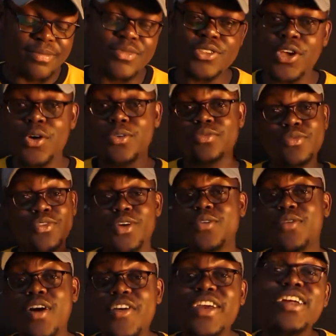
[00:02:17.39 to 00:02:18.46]
So don't
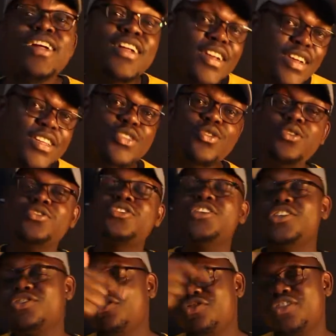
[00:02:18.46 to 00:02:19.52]
worry, let's go to
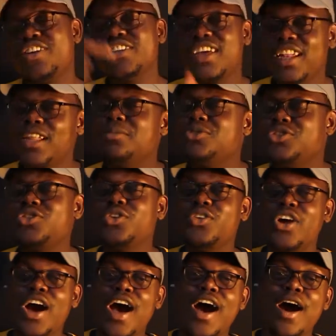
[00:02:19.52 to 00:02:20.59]
the street and let me show
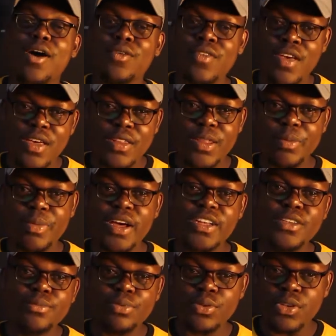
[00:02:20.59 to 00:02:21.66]
you how the
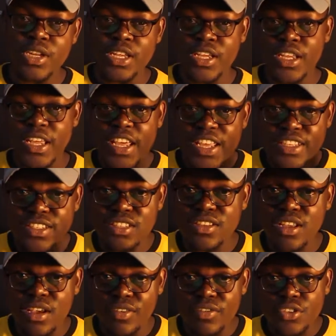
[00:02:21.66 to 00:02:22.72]
pani puri is
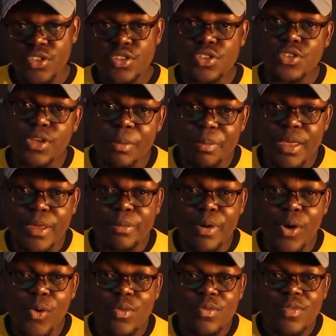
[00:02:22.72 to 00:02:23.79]
served to the
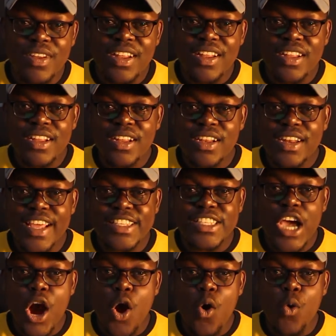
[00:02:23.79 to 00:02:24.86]
people. Let's
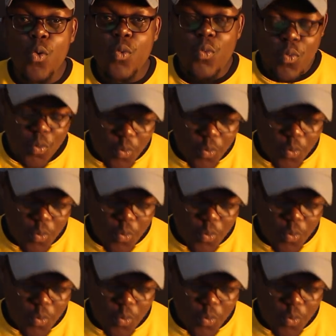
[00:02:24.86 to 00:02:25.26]
go!